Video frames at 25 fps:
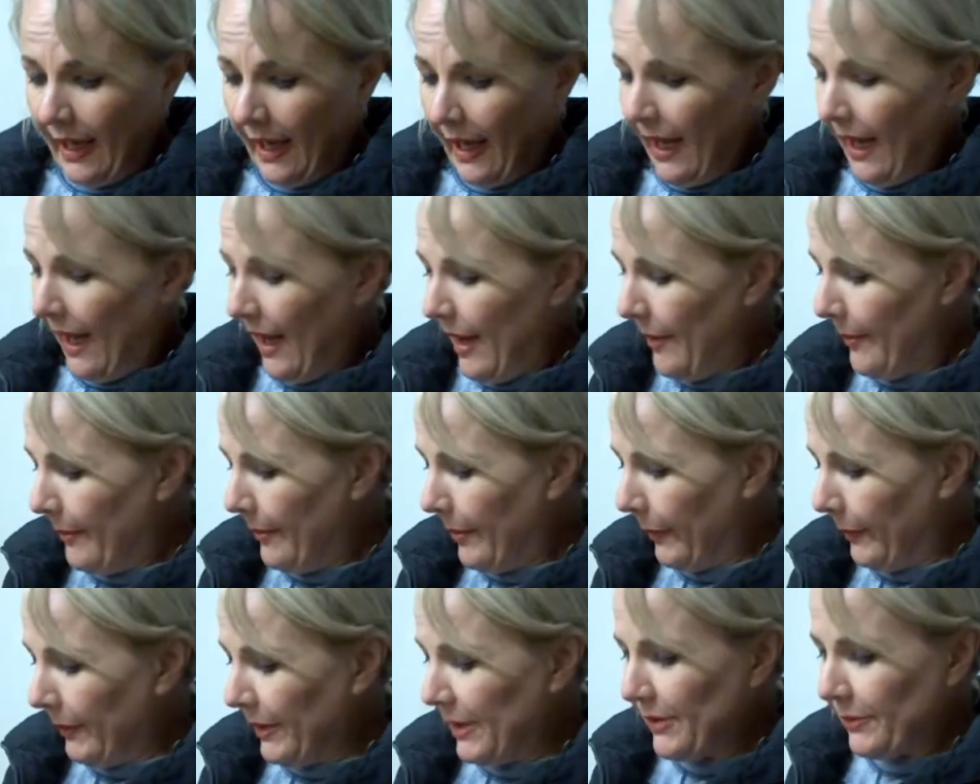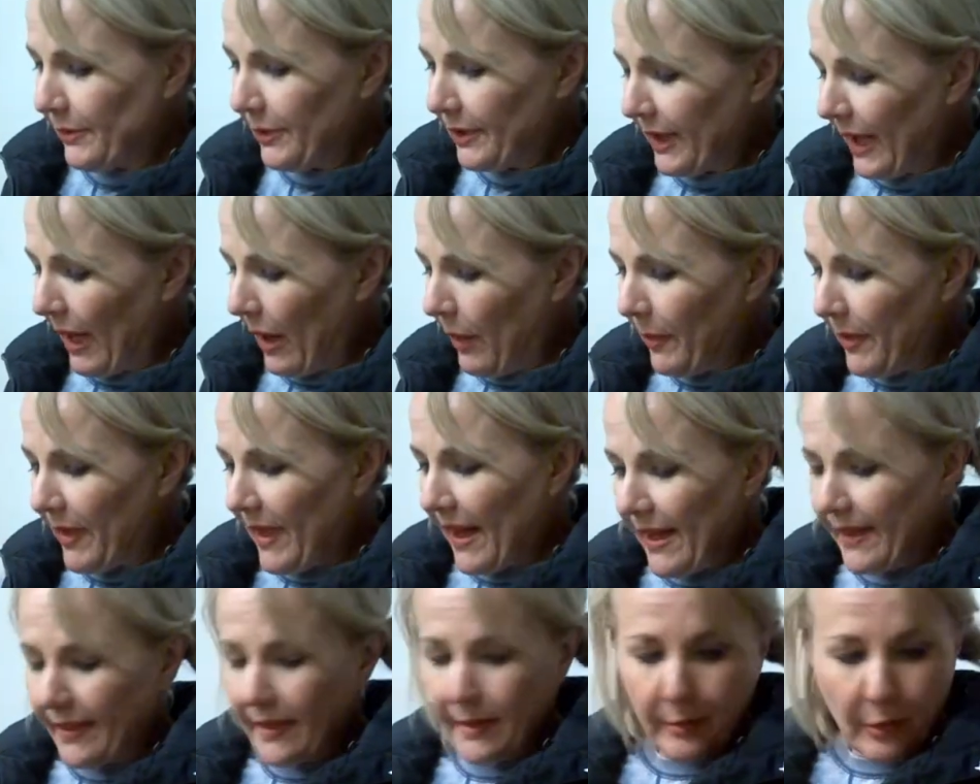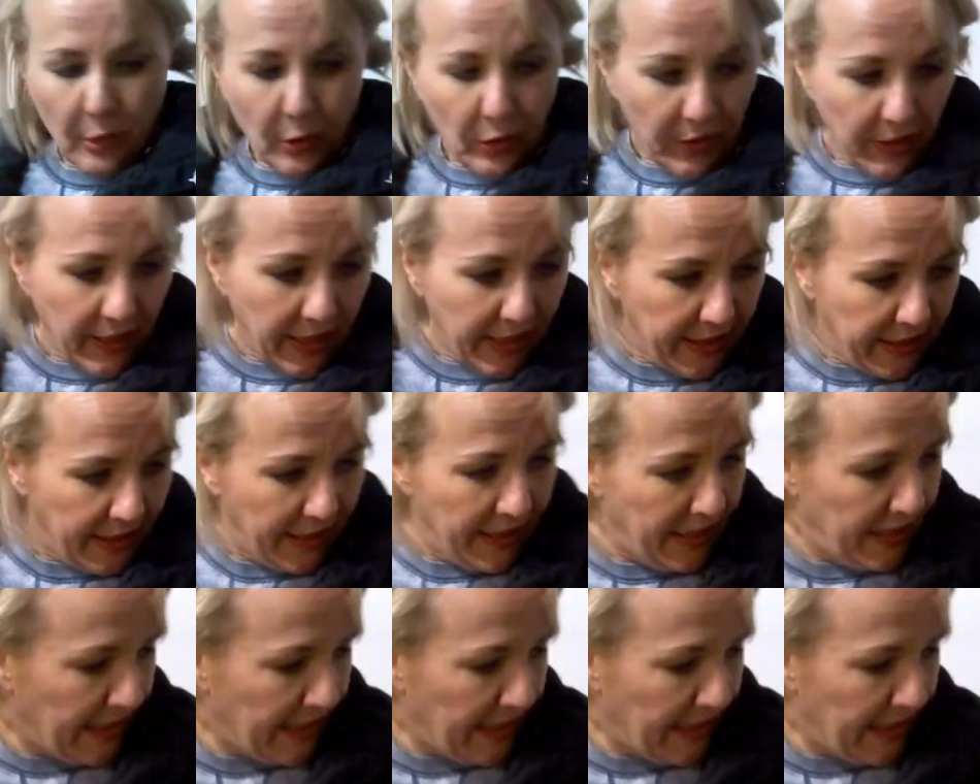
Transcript: But we'll get on with that in the morning.